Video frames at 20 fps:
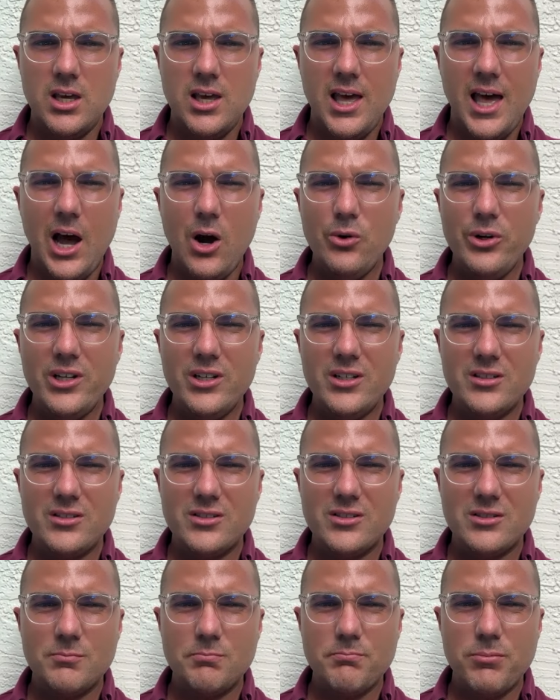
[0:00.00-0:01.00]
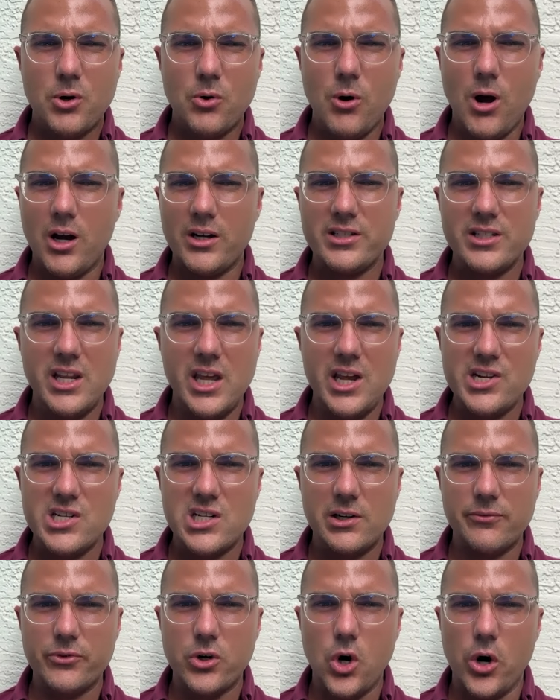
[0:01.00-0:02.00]
How does peroxidation
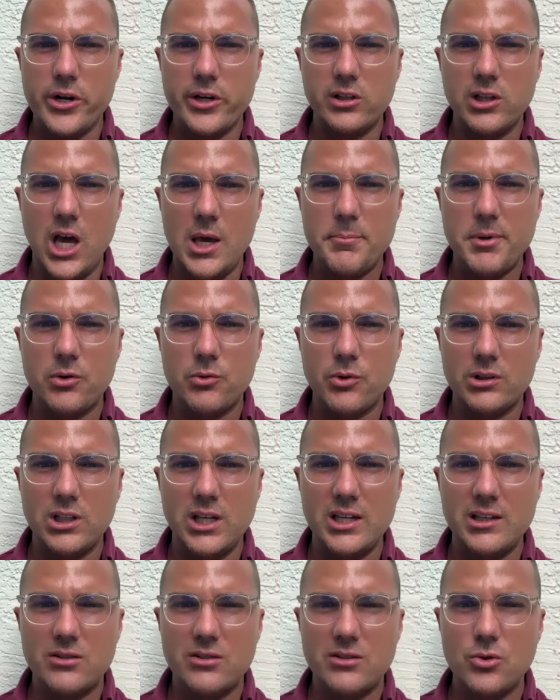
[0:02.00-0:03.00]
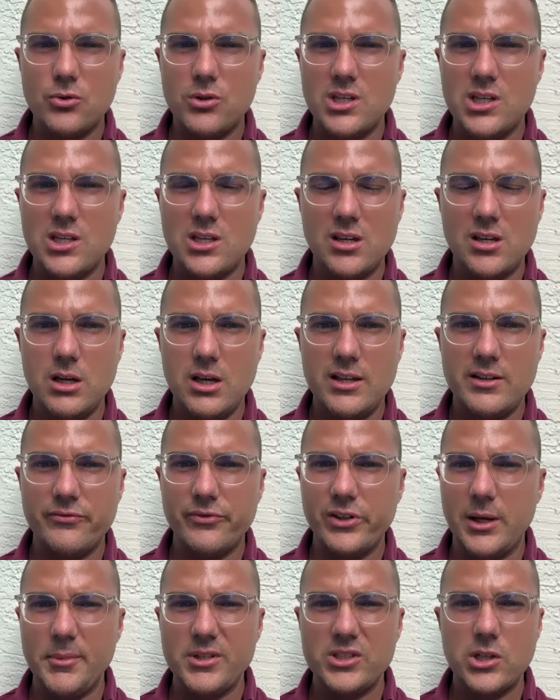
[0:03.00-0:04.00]
of cardiolipin relate to the
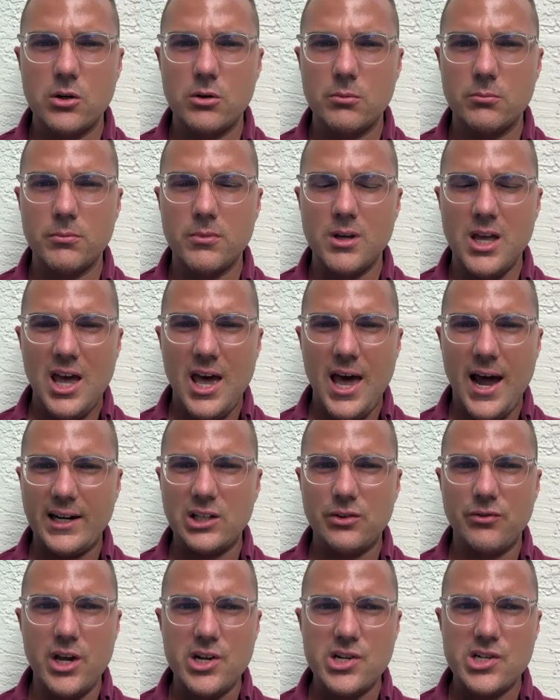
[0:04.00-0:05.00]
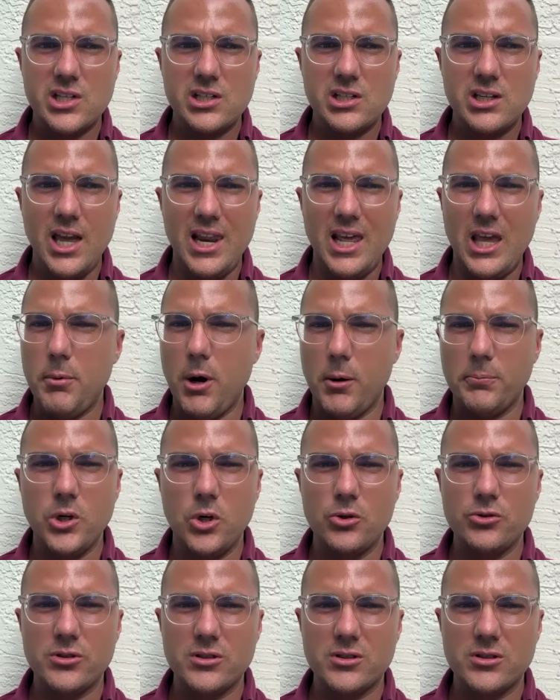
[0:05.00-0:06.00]
inflammasome activation and
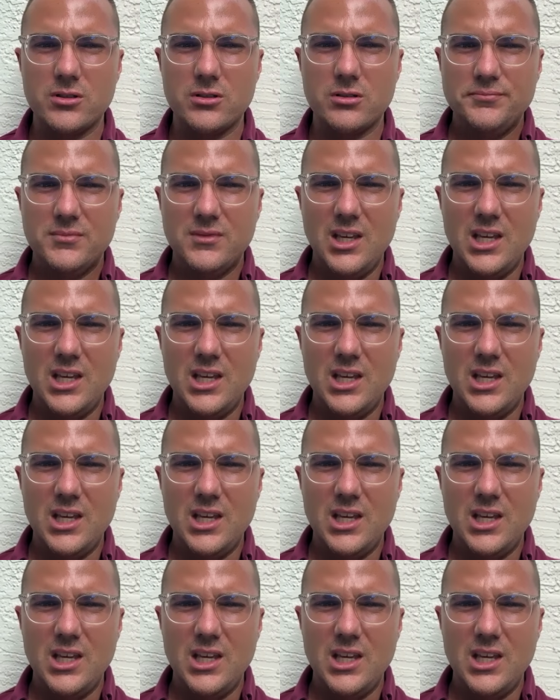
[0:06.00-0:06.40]
apoptosis?